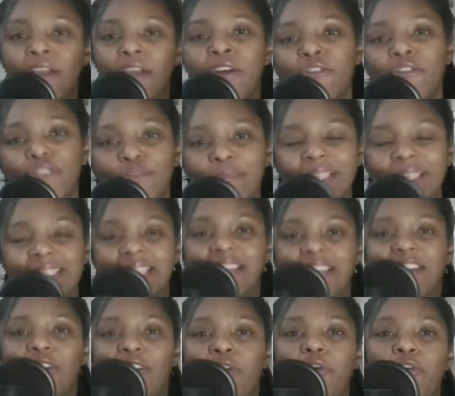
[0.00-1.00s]
For me to
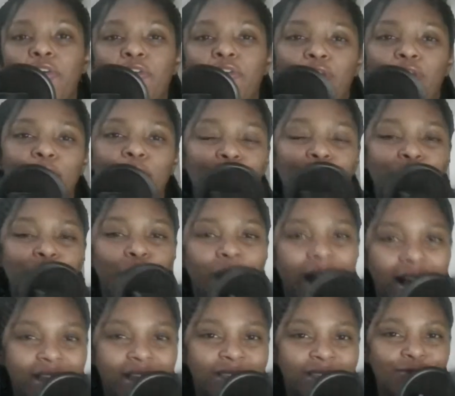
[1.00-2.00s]
go from, you know, a
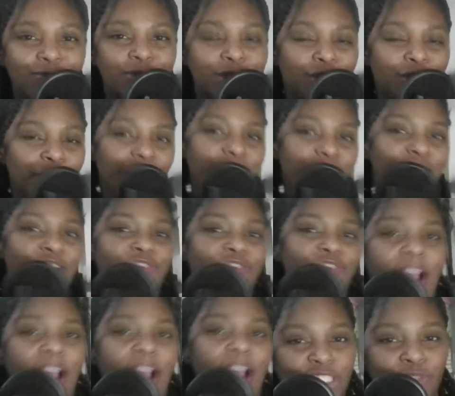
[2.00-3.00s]
high school student to
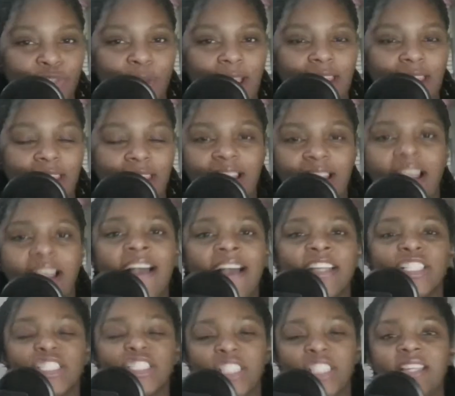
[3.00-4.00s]
graduating,
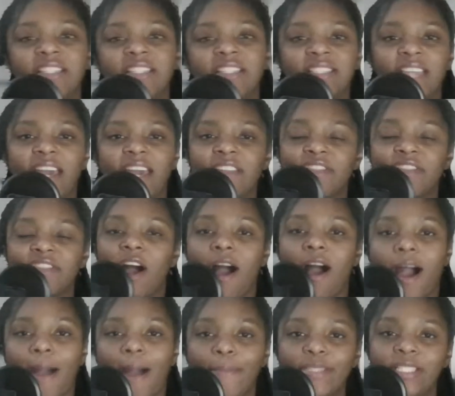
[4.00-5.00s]
she said the
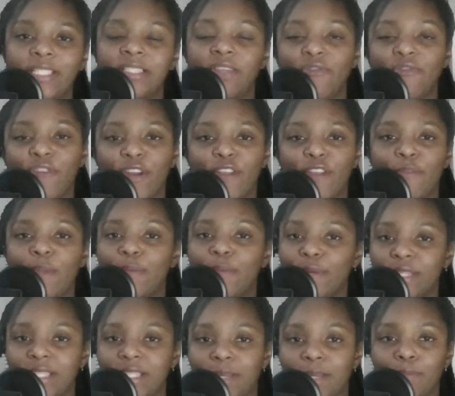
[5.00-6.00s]
options in front of me were
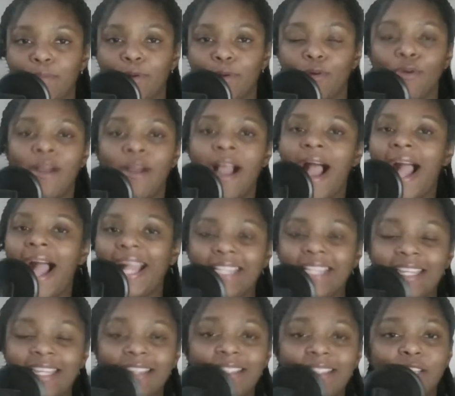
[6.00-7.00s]
simple. I
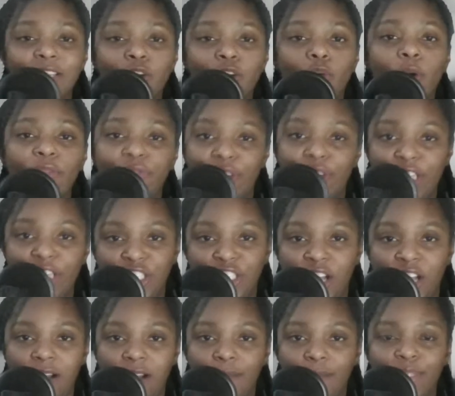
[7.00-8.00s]
needed to quit the
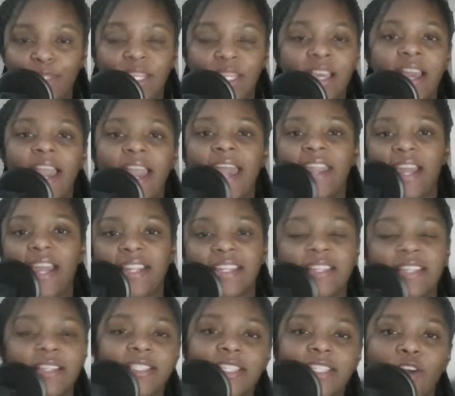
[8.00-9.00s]
jobs and I
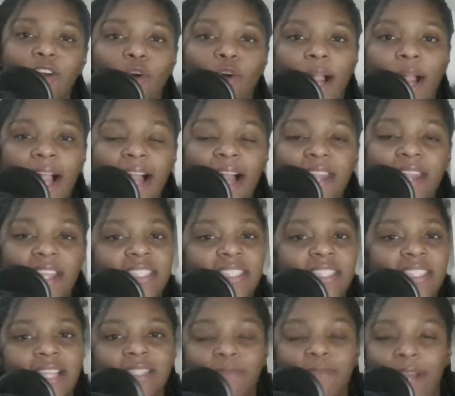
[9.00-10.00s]
needed to go ahead and
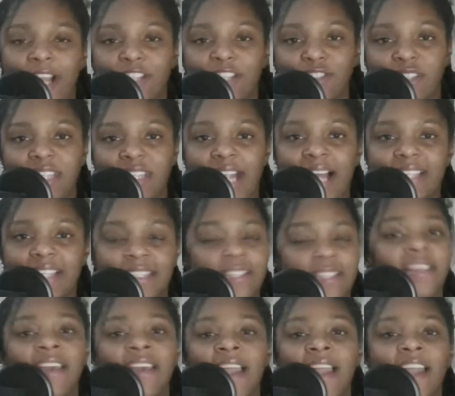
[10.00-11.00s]
take some extra classes
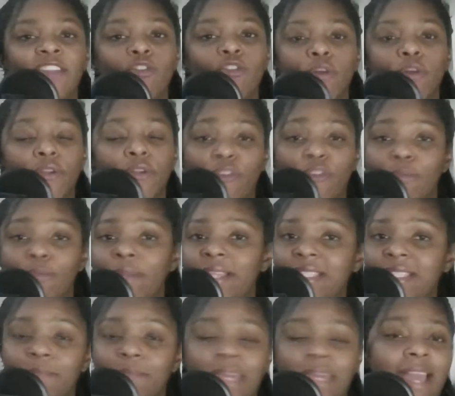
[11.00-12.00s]
in order for me
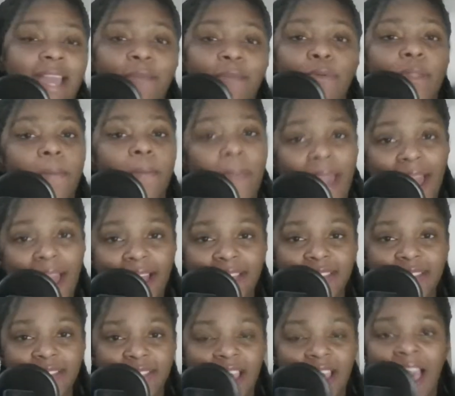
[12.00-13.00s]
to be able to
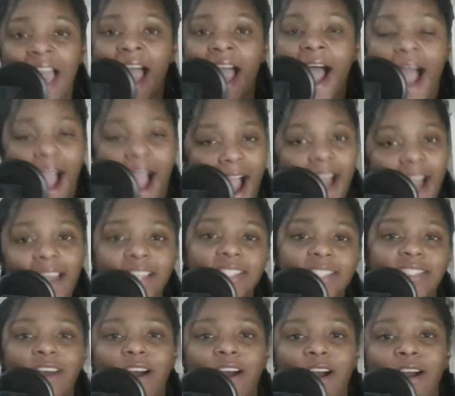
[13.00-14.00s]
pass. I
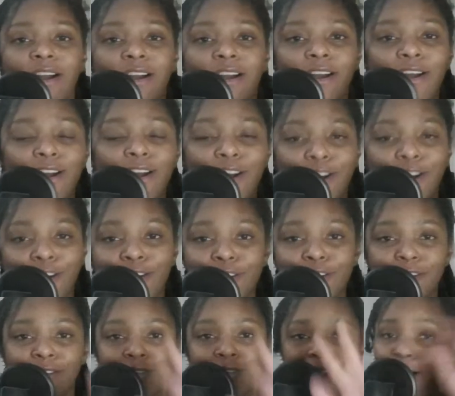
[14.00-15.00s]
saw
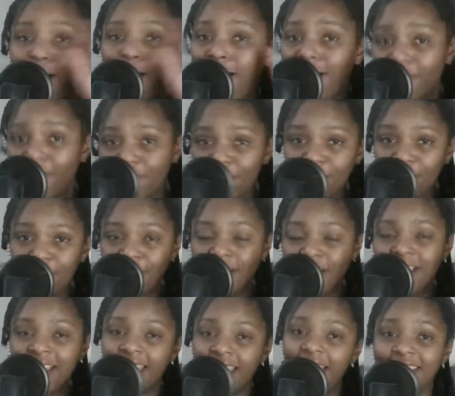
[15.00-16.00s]
her offer
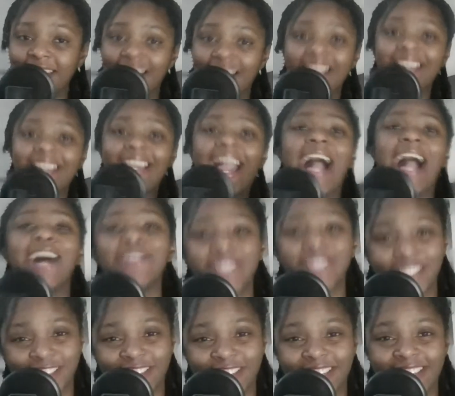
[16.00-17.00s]
and I
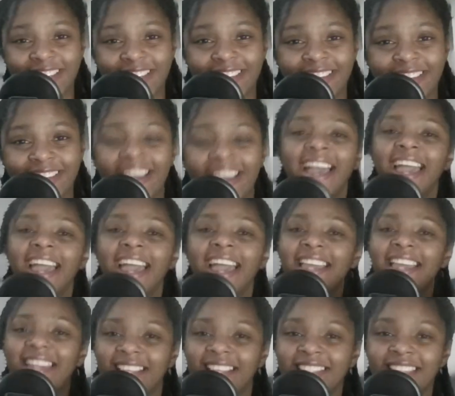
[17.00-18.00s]
countered it. And
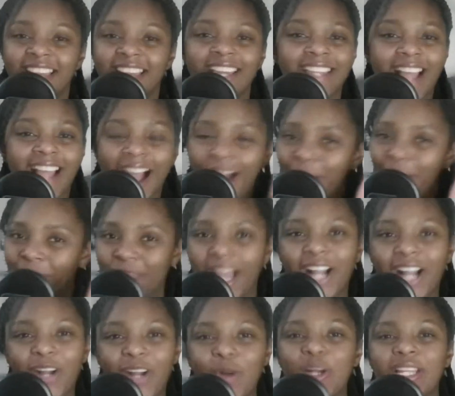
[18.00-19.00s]
I said, I'm
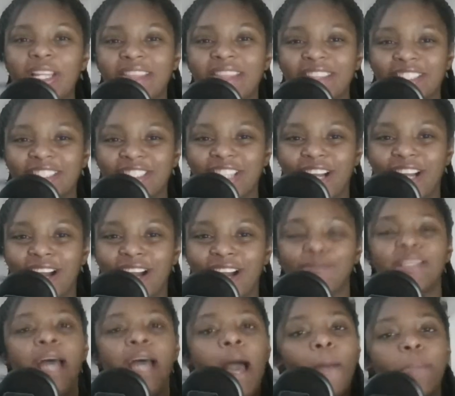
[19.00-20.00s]
not quitting the jobs,
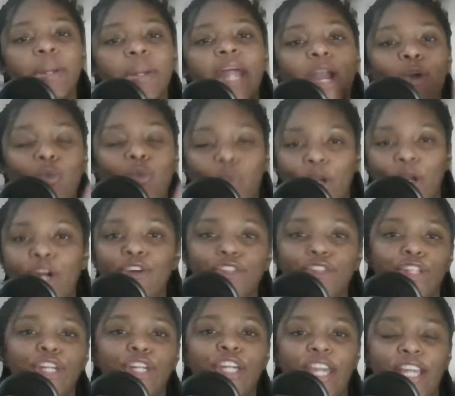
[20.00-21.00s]
but I will
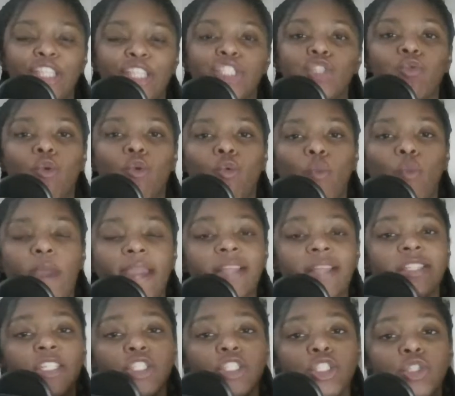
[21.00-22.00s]
look into a way
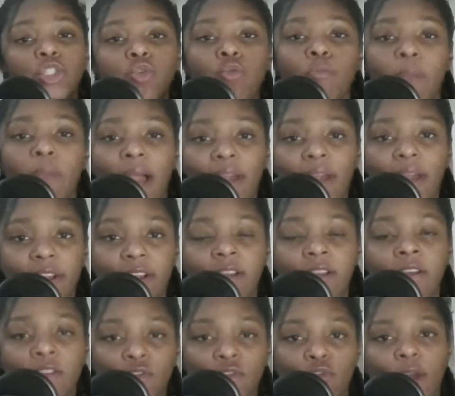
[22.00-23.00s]
to do better.
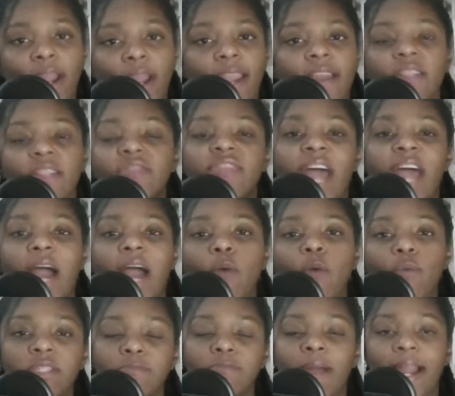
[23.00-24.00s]
Right? That
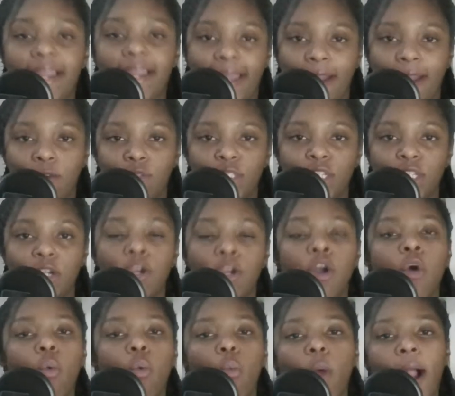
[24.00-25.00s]
was my counter.
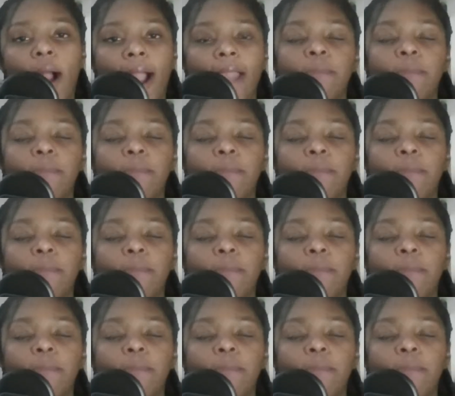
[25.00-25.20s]
Why?